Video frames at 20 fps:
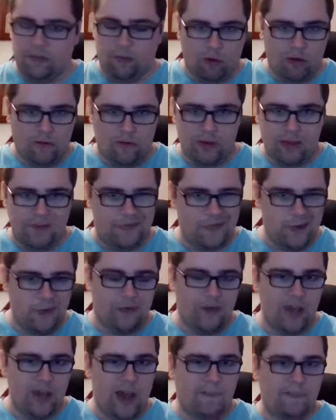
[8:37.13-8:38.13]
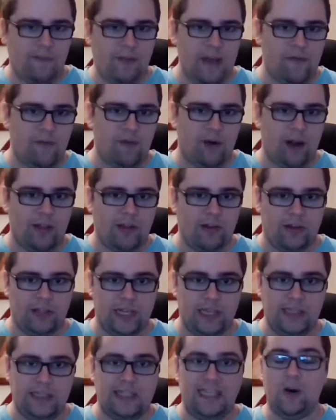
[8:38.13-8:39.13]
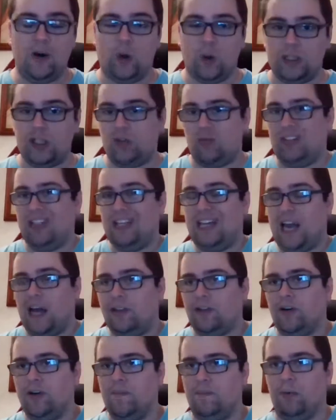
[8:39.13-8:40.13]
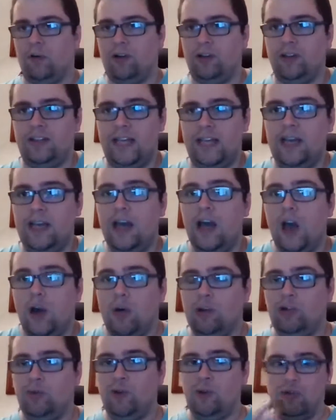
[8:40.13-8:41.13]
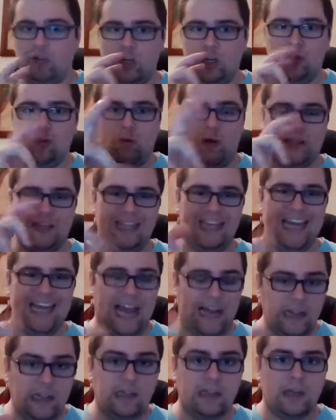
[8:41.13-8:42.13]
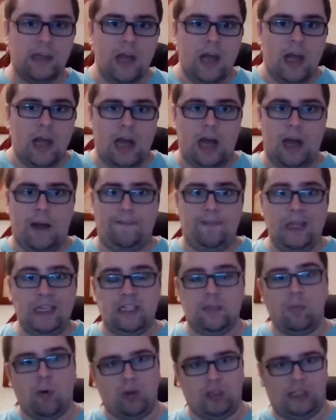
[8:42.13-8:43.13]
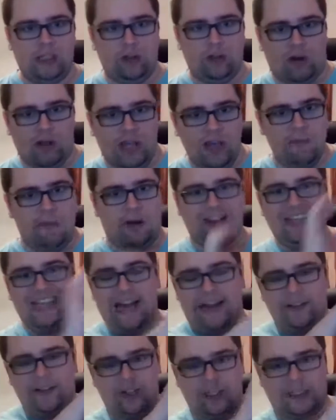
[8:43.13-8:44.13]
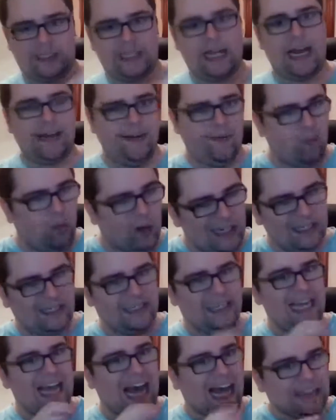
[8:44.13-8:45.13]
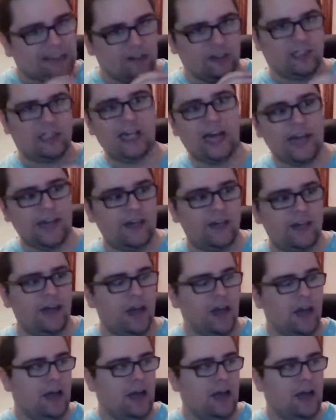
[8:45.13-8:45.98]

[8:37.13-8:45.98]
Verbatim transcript: for if you free up time for other things, the also the other important thing which we usually do at the end uh, is mostly talking about the other side. What is the other side